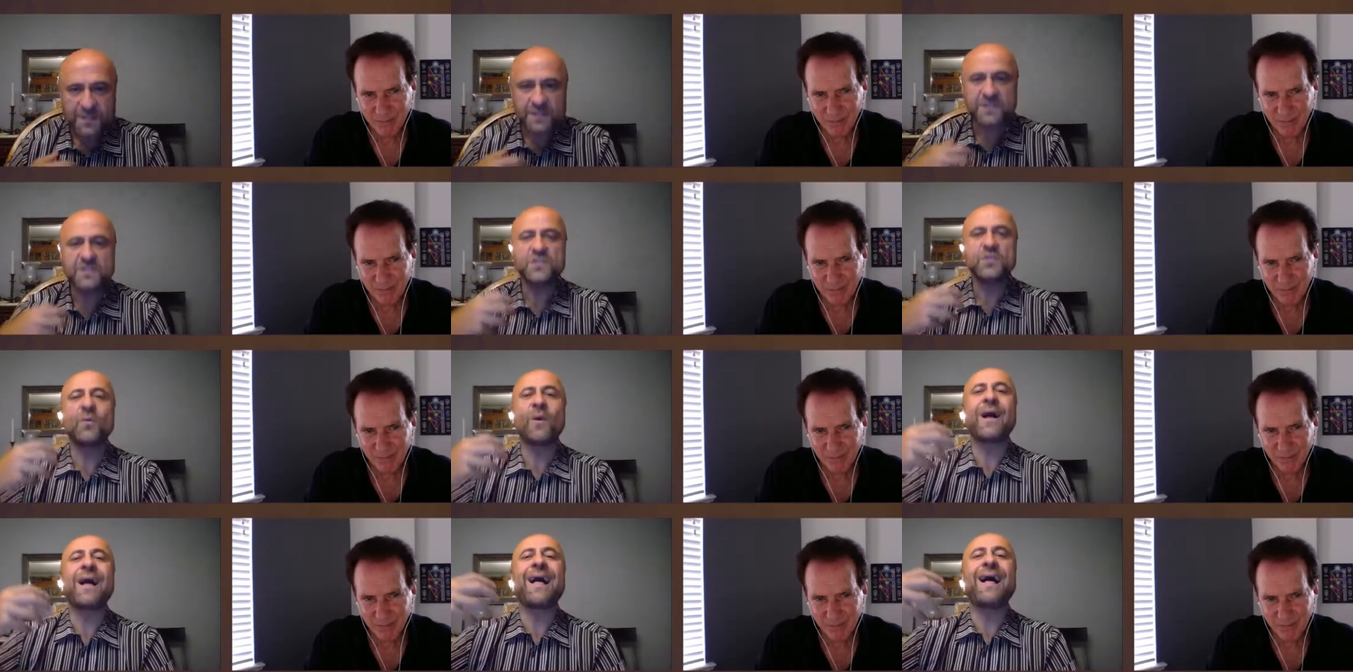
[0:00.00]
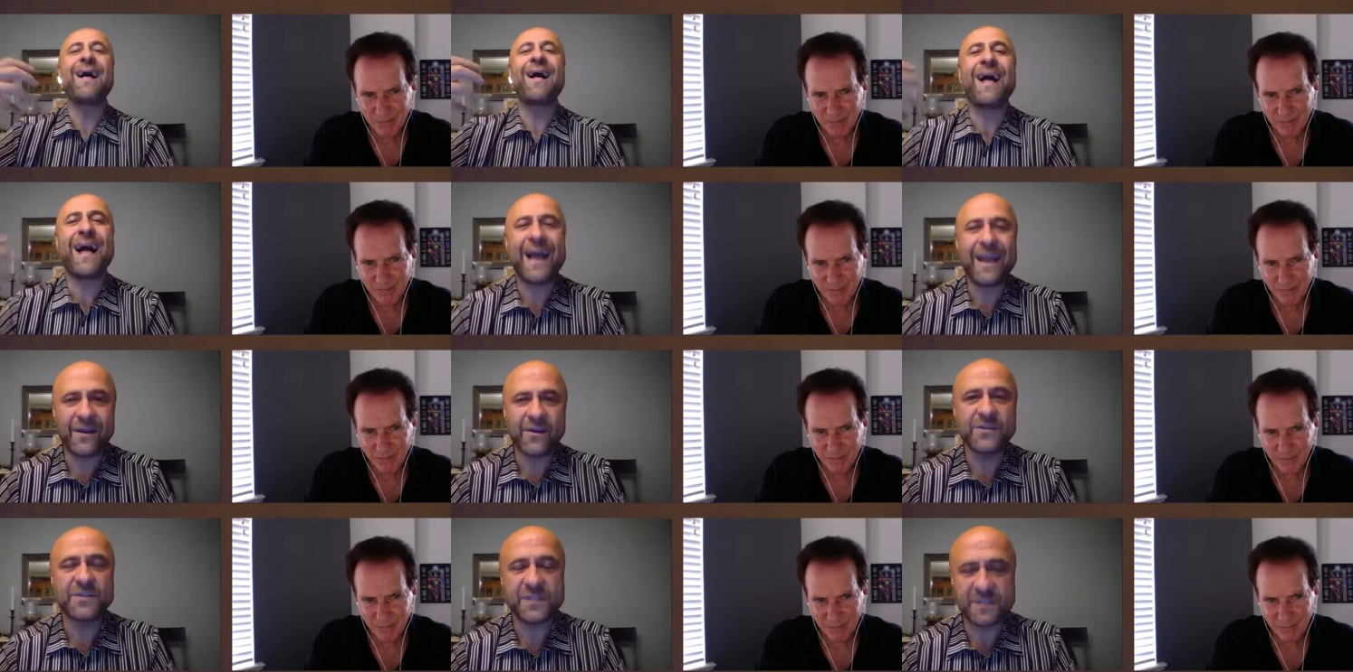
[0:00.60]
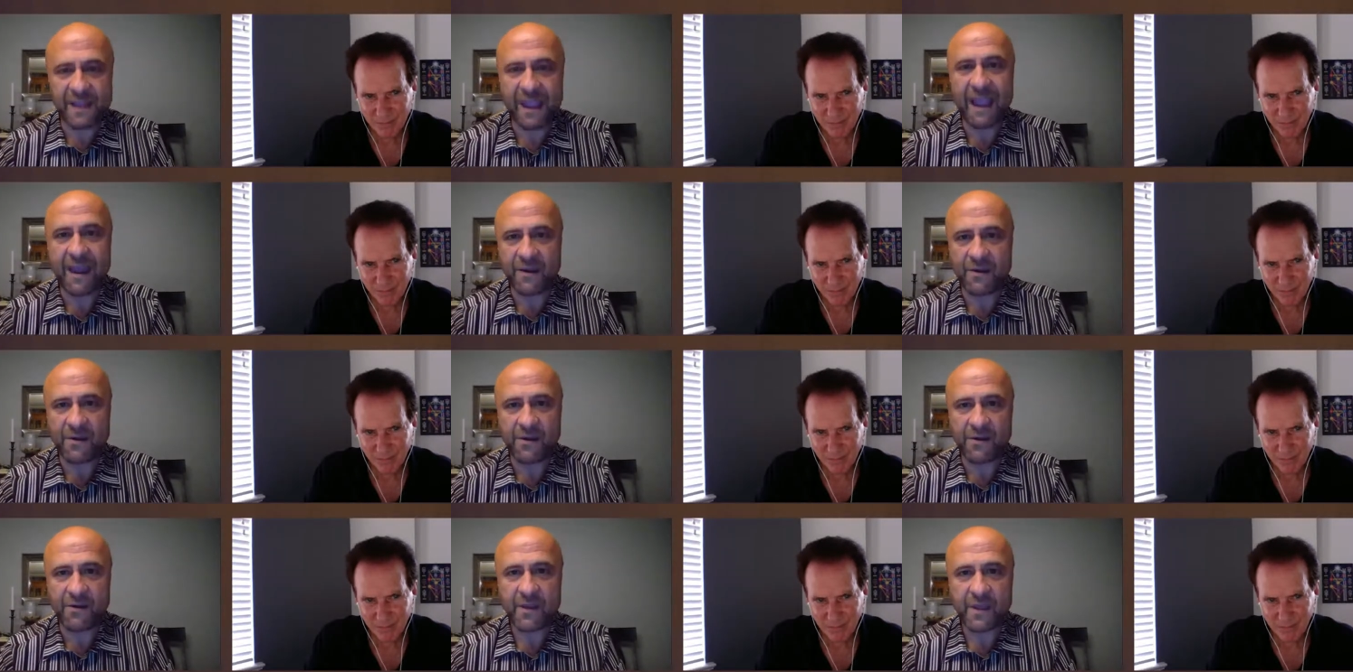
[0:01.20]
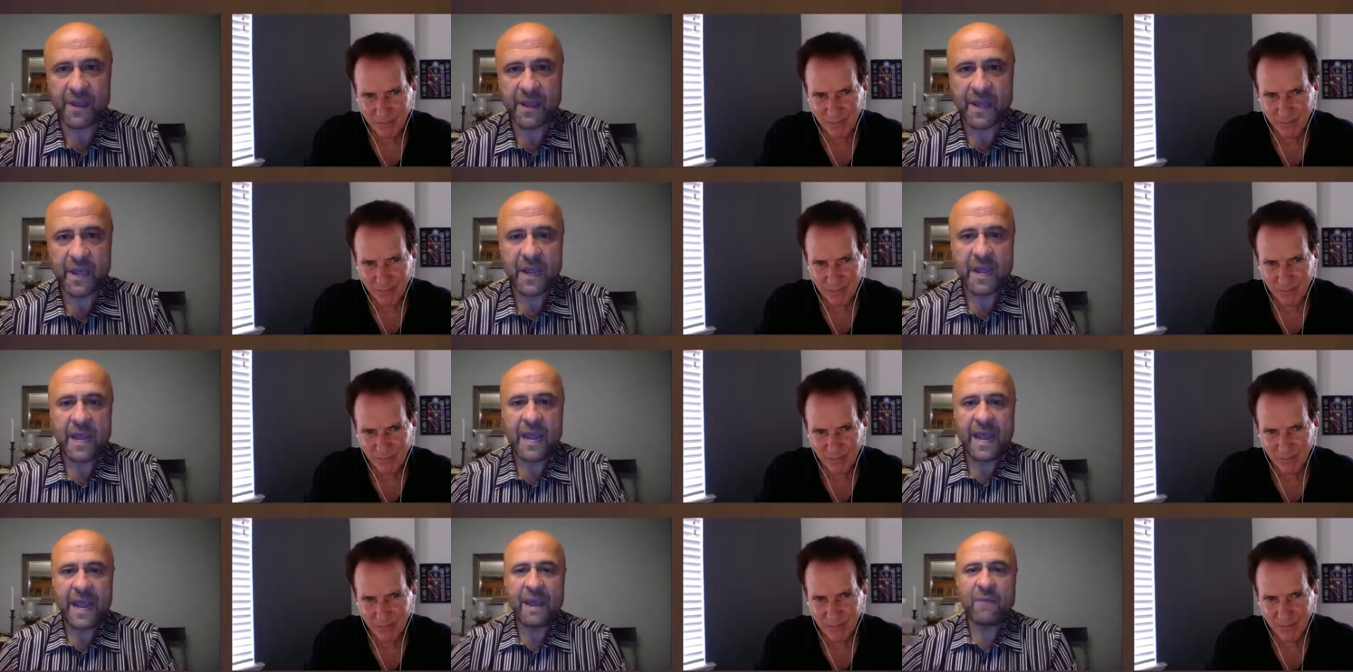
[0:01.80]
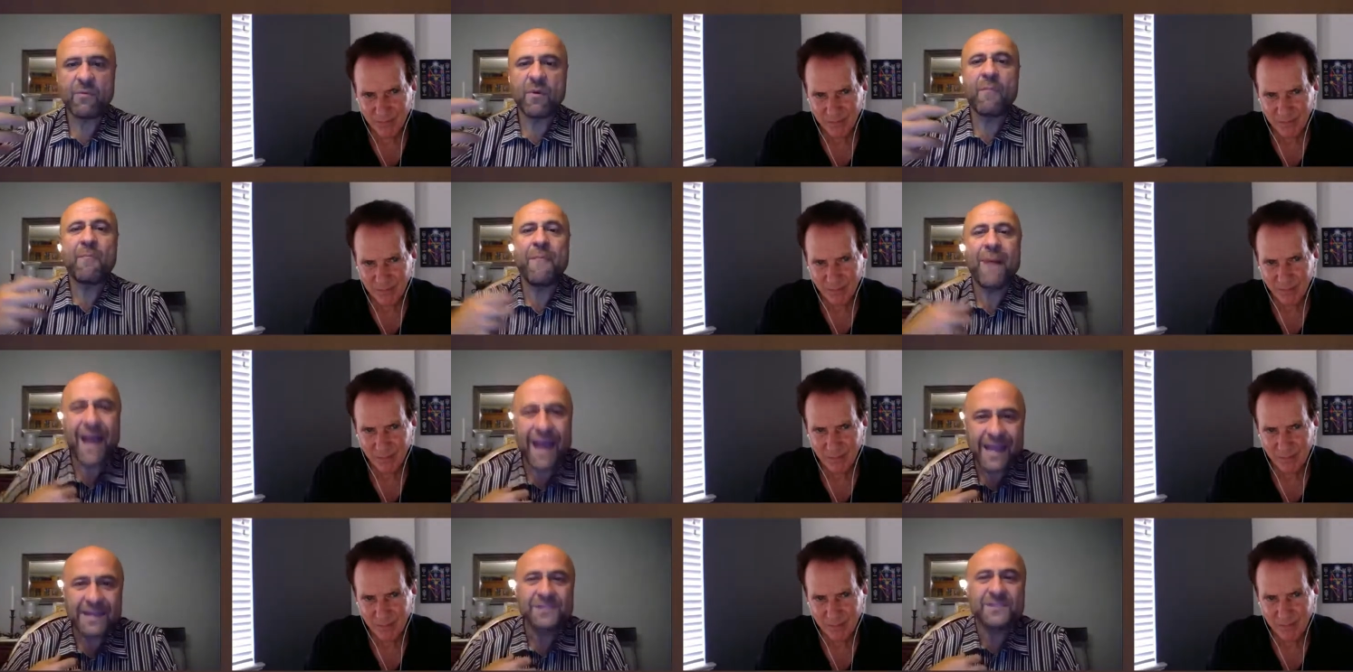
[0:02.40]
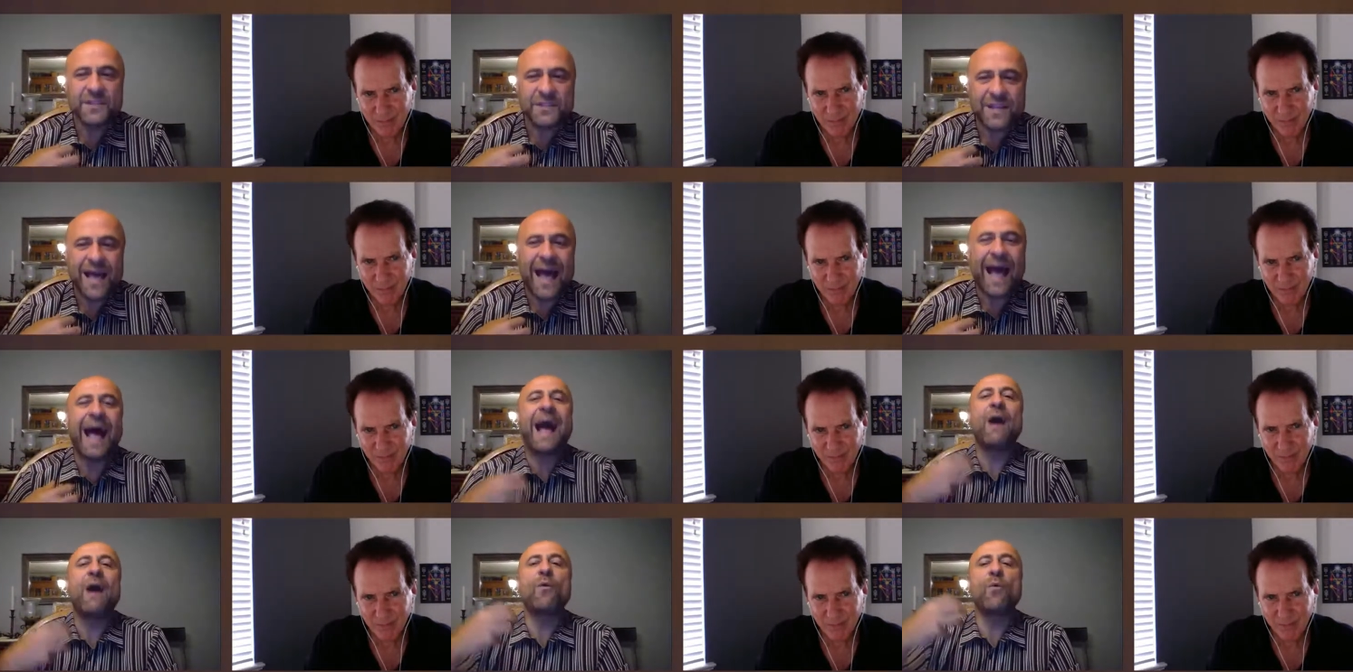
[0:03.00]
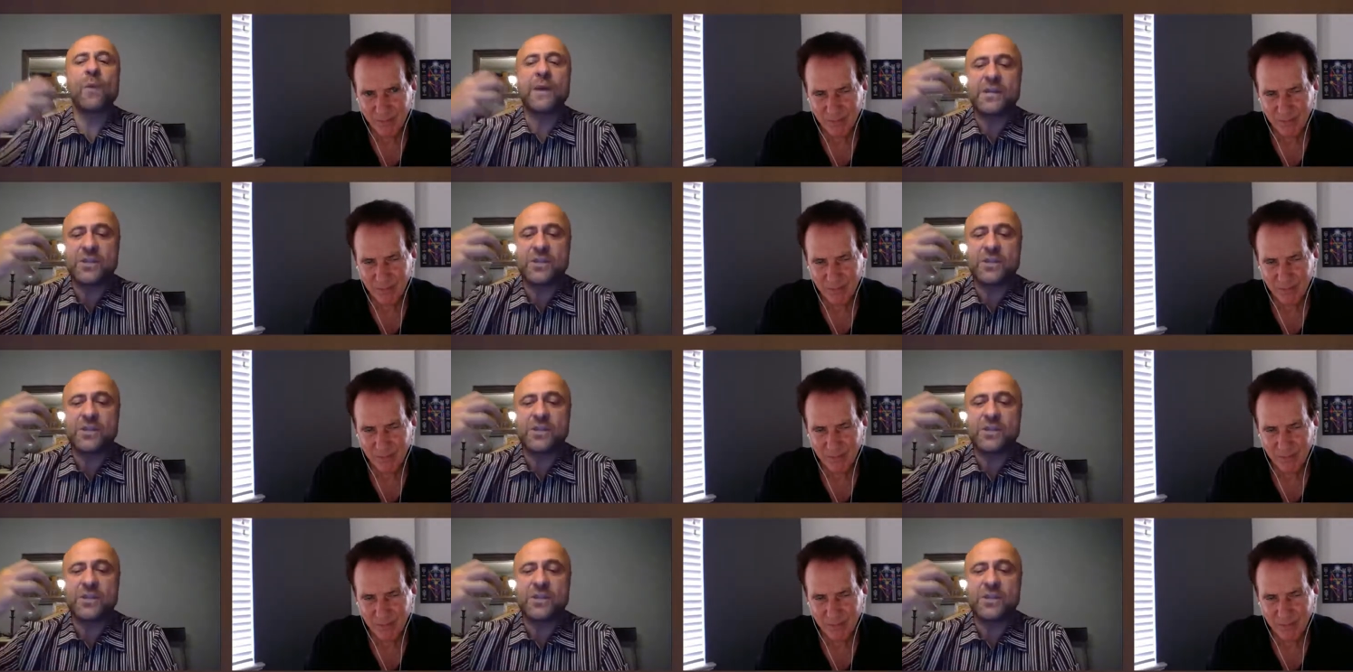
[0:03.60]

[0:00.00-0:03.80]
Speaker 1: us to a higher standard. It reminds us how we